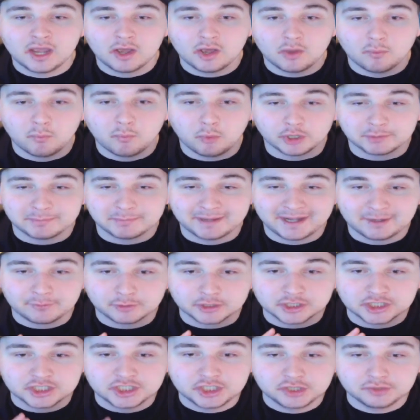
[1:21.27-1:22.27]
What about
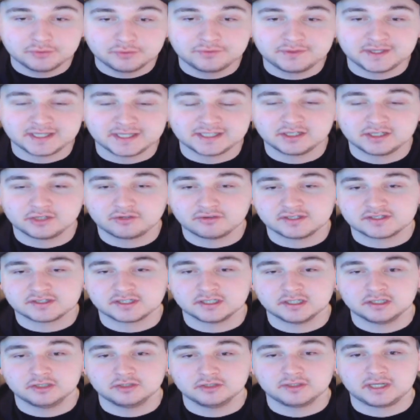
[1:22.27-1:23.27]
what you think the grid's
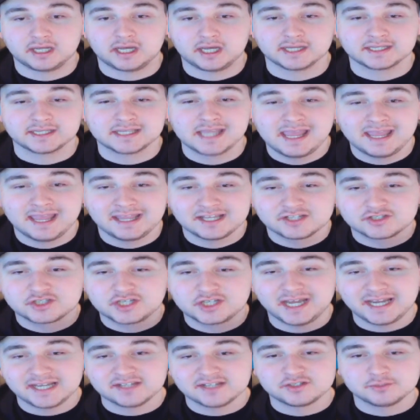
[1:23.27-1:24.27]
going to look like? So
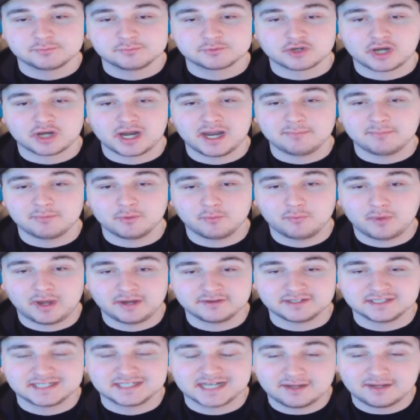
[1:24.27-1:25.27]
hit subscribe
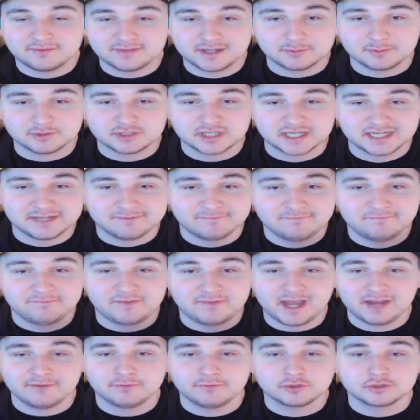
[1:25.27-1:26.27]
while you're down there. We're trying to hit
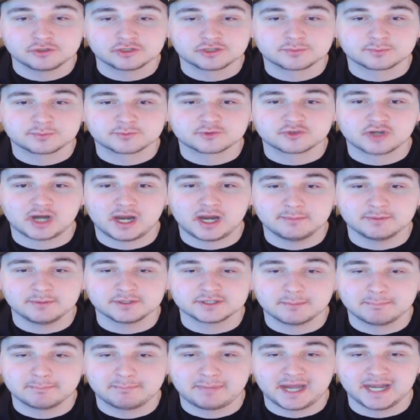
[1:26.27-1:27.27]
500 subscribers
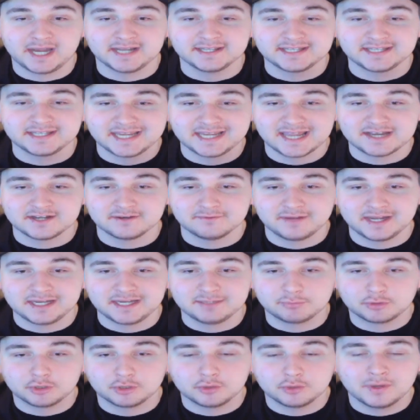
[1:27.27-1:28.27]
by the end of
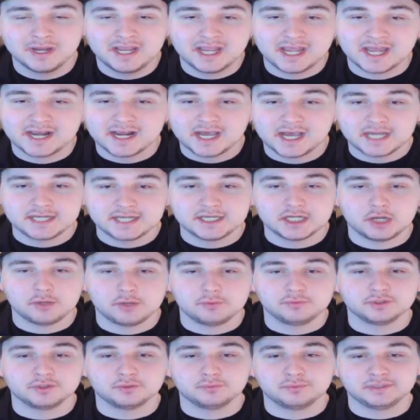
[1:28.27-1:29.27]
April, and I know
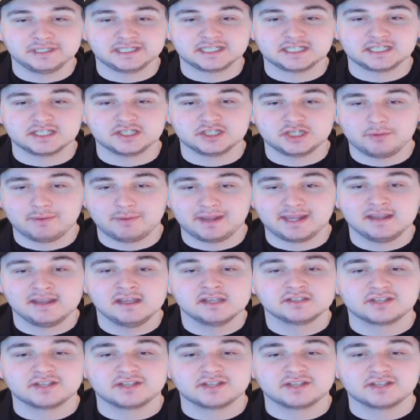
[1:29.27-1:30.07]
that we can do it.